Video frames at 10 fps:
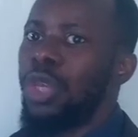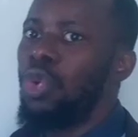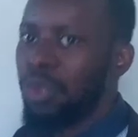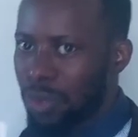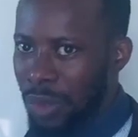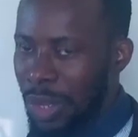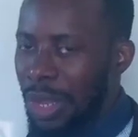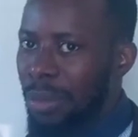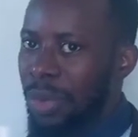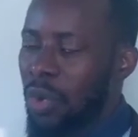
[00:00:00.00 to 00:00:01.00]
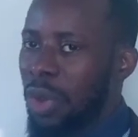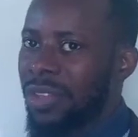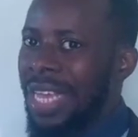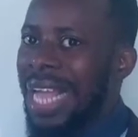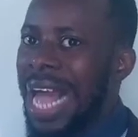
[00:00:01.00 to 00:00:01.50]
used
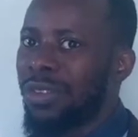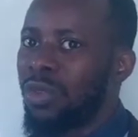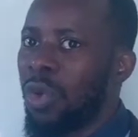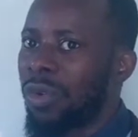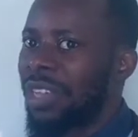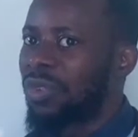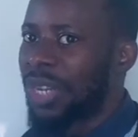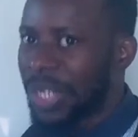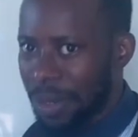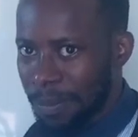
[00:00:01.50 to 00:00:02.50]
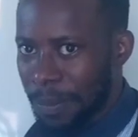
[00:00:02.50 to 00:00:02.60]
because it has no restriction.